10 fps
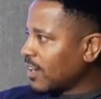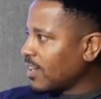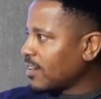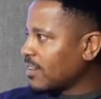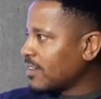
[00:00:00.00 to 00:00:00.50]

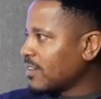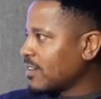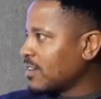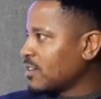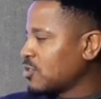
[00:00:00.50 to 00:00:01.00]
Right?
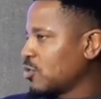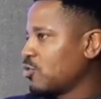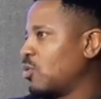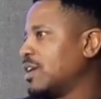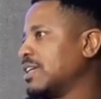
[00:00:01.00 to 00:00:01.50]

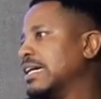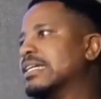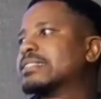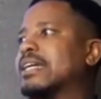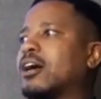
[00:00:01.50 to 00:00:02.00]
So Rwanda
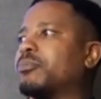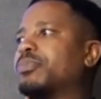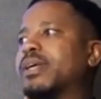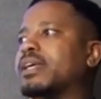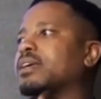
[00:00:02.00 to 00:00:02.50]
is now
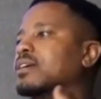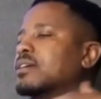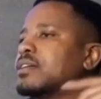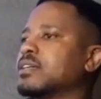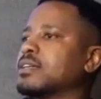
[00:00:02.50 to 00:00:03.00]

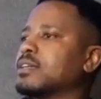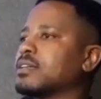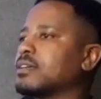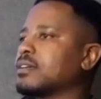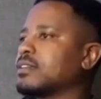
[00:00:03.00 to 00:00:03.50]
being
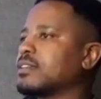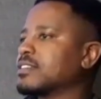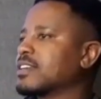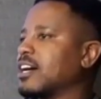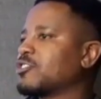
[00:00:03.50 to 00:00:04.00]

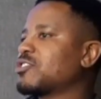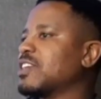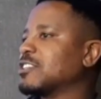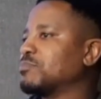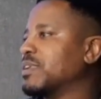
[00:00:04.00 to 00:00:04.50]
this
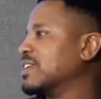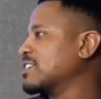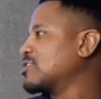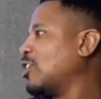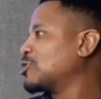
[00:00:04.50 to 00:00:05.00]
country that's
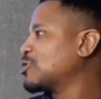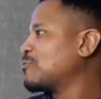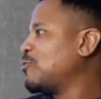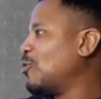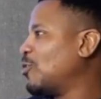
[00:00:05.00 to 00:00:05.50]
been
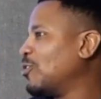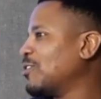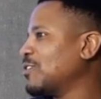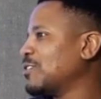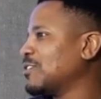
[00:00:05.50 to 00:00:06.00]
exalted
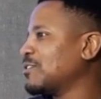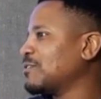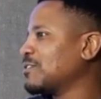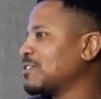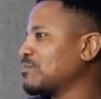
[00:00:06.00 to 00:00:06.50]
for
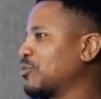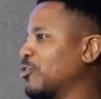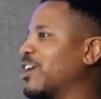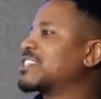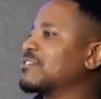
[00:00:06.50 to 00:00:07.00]

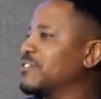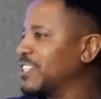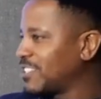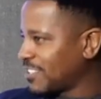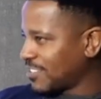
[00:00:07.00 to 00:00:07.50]

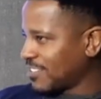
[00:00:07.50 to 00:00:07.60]
progressiveness.